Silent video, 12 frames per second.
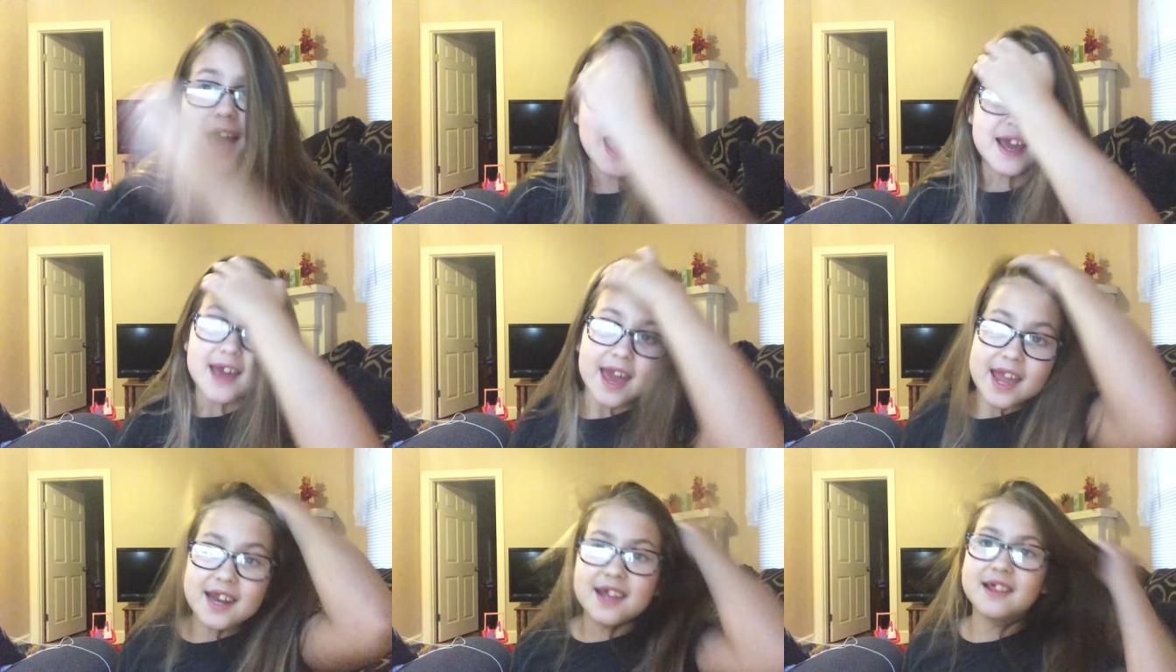I
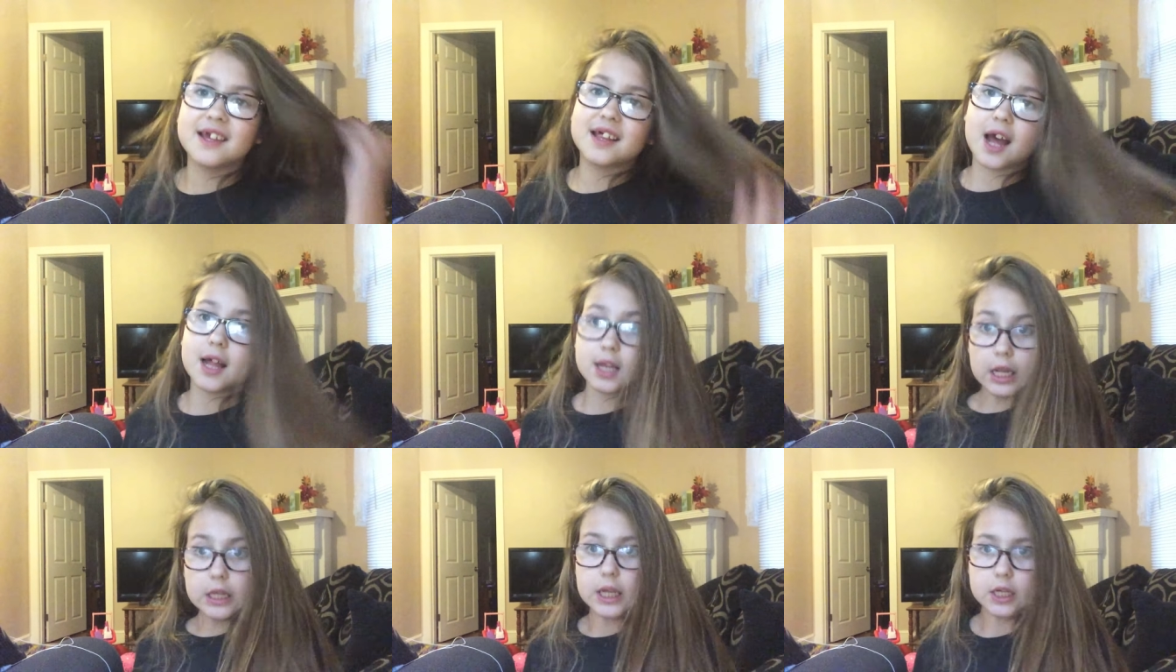hate it like that. I
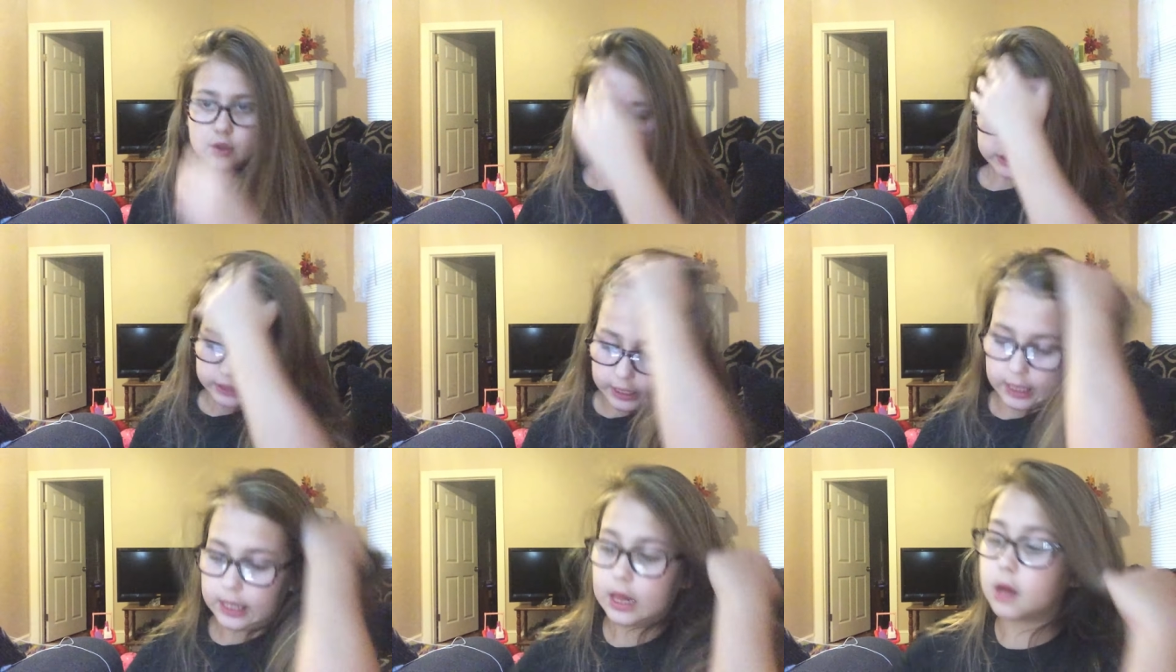like like twisting
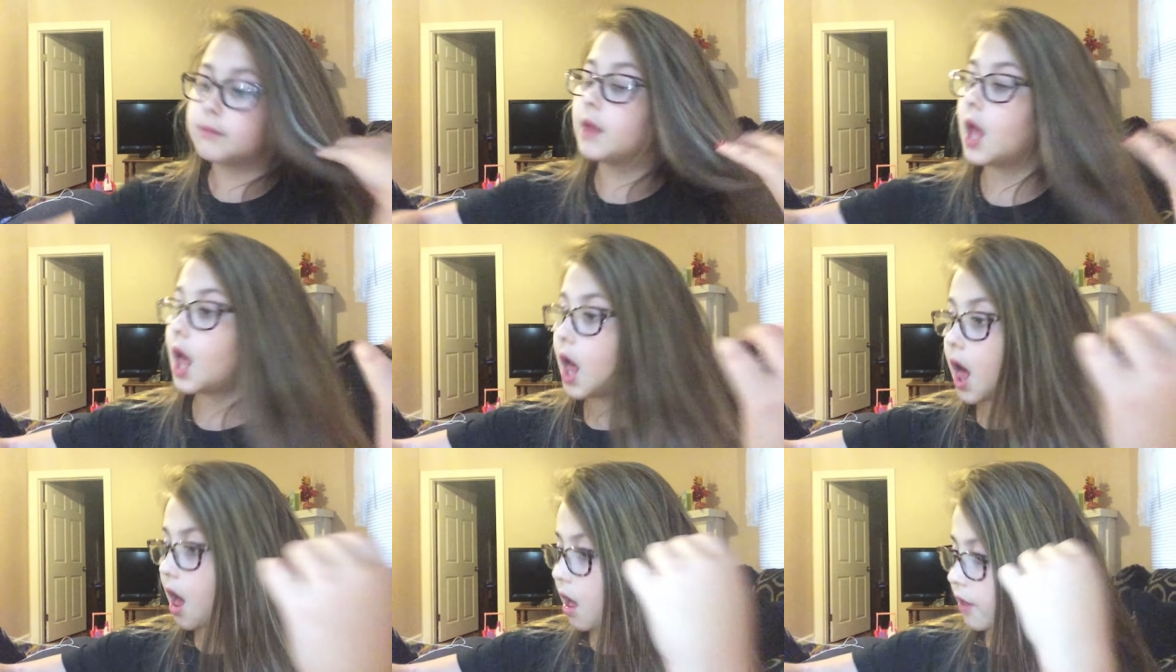it like that.
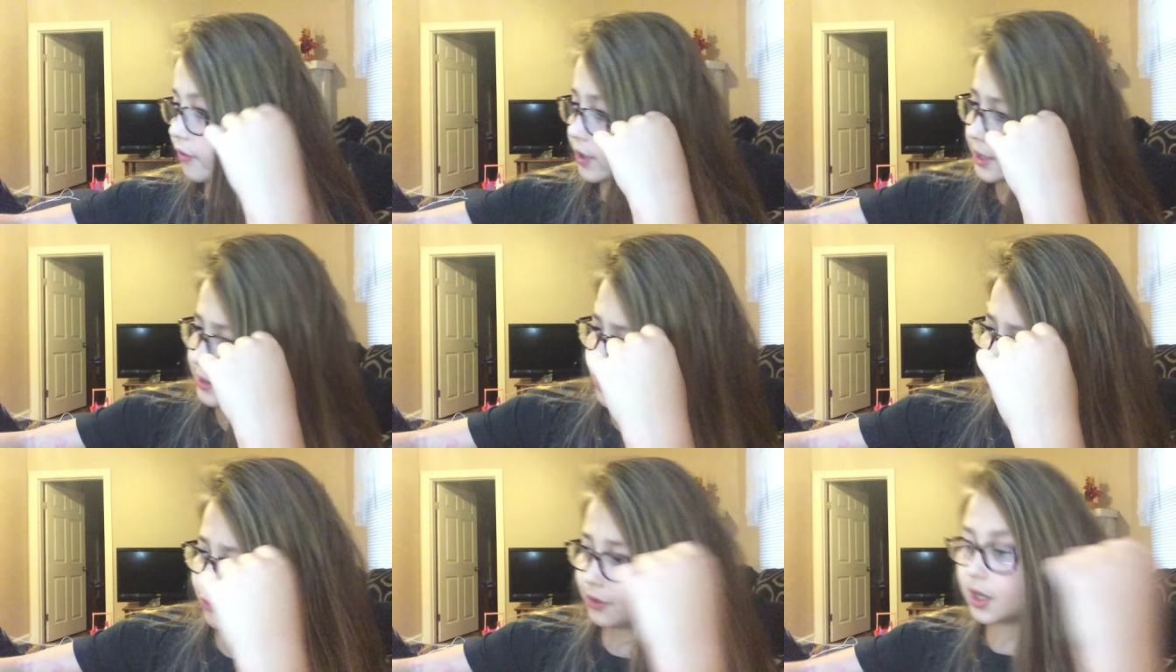All this,
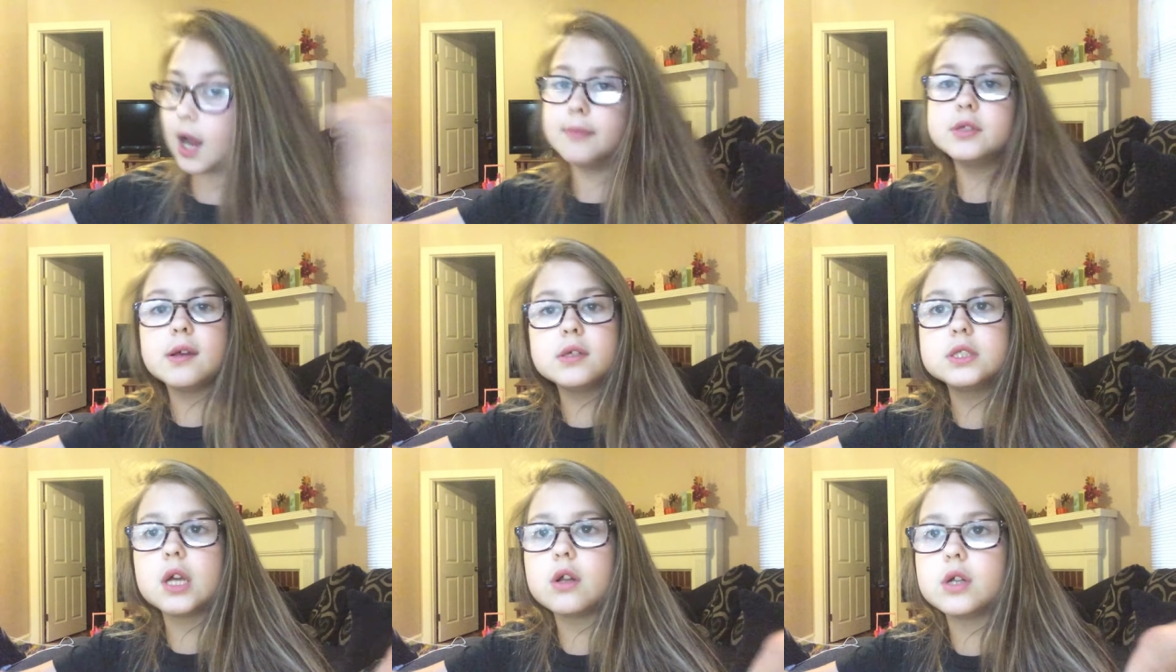all this. I'm
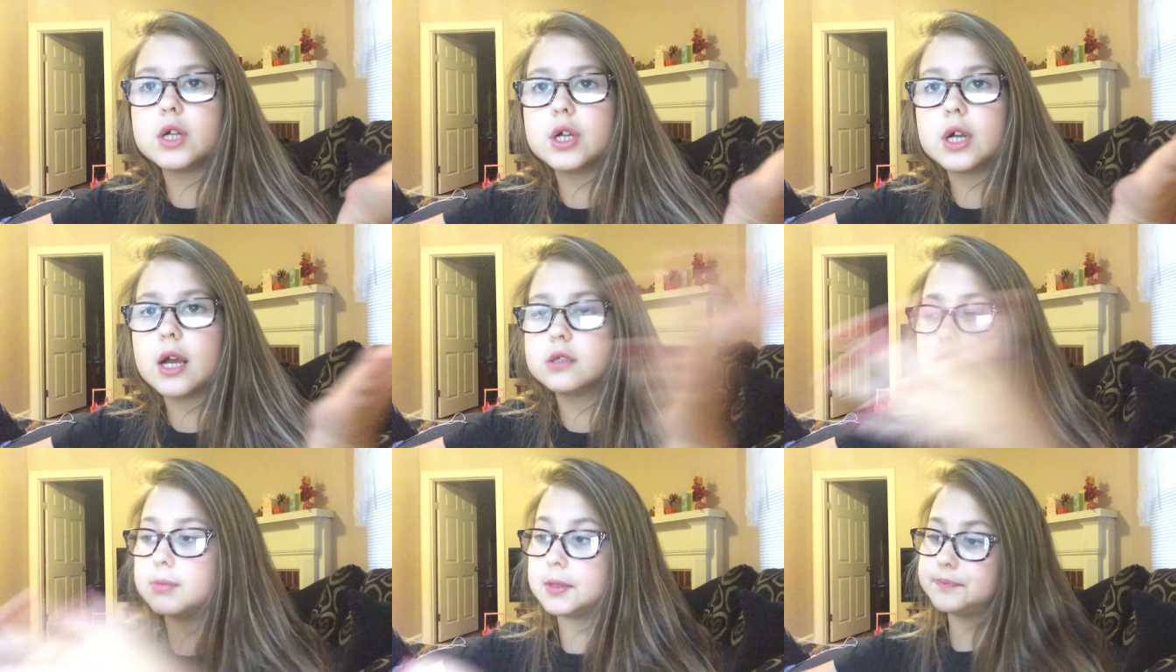supposed to go to her
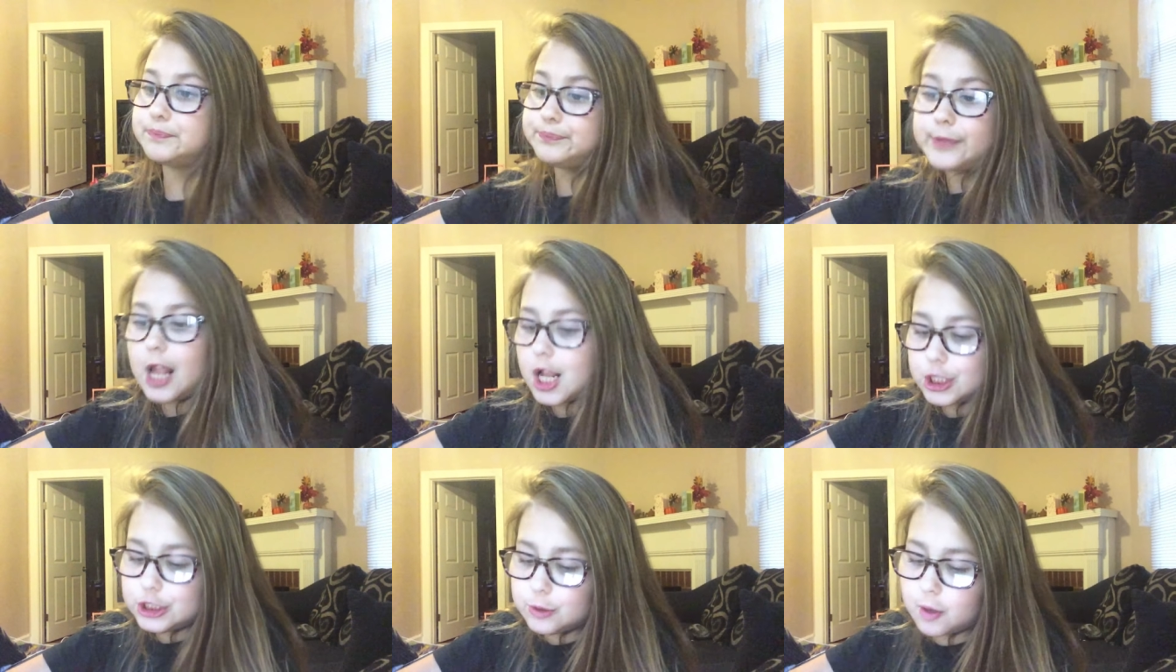house
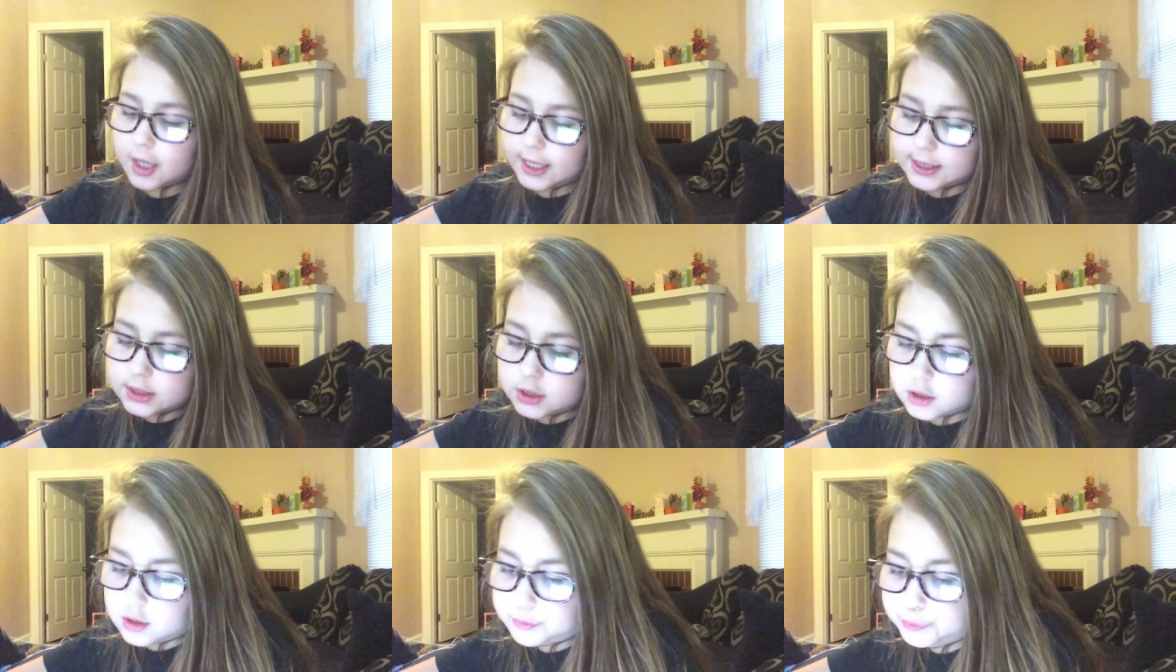she don't
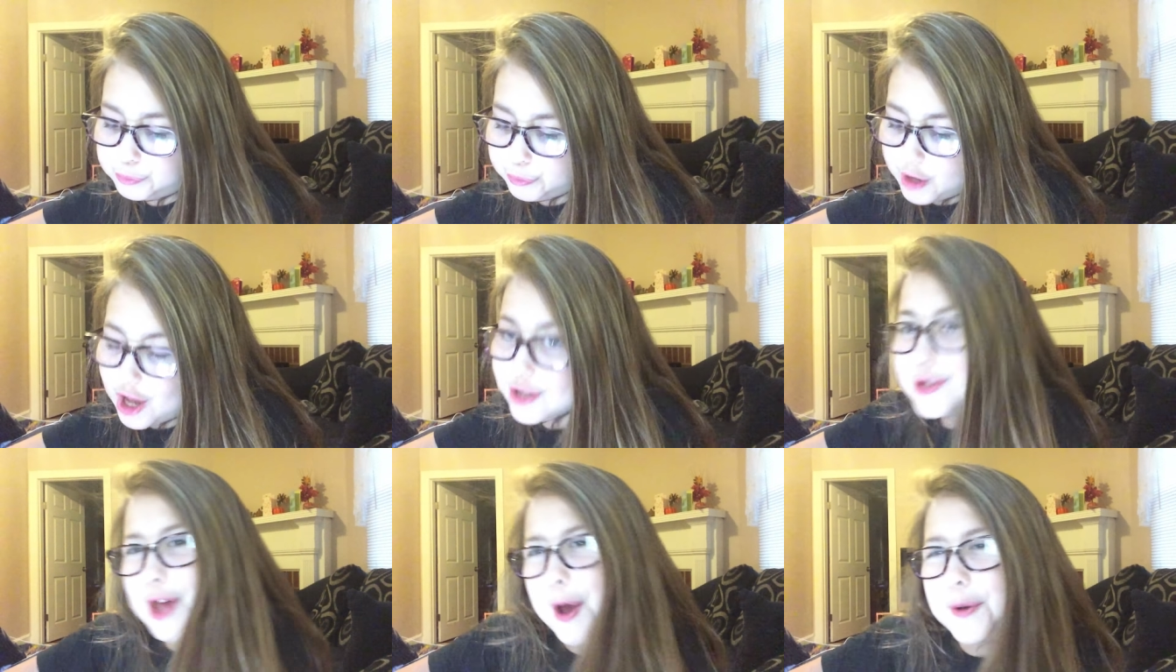answer.
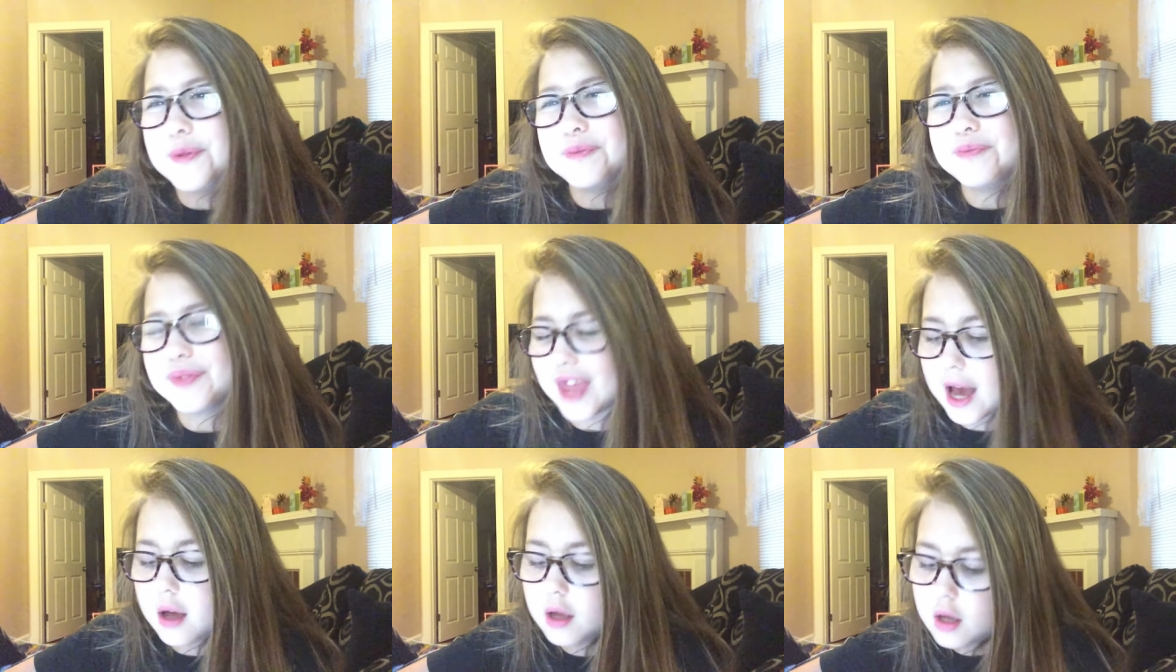So, yeah.